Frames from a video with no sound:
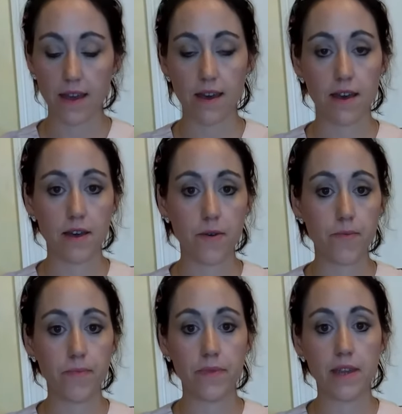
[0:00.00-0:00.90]

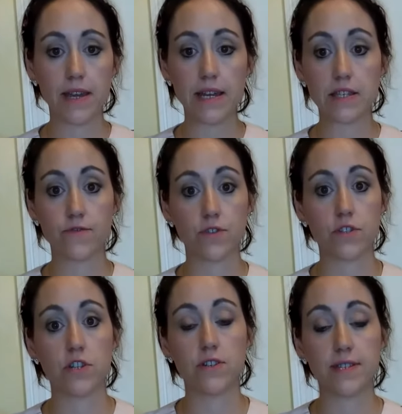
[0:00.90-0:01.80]
It's for
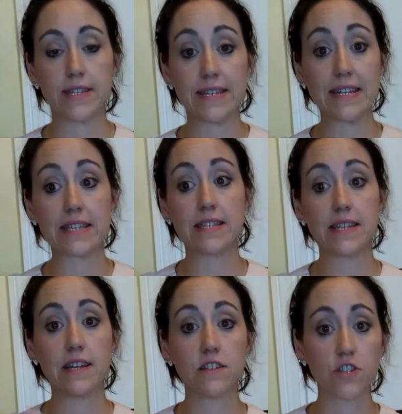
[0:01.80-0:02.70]
students, it's an
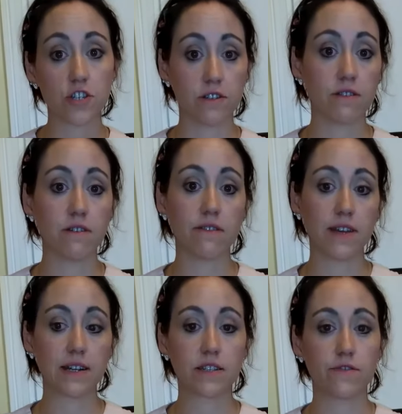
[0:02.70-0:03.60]
extension of
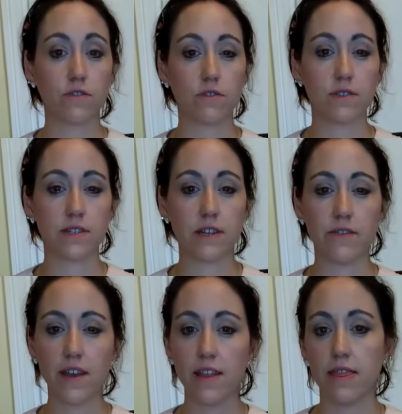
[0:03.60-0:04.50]
the active causative.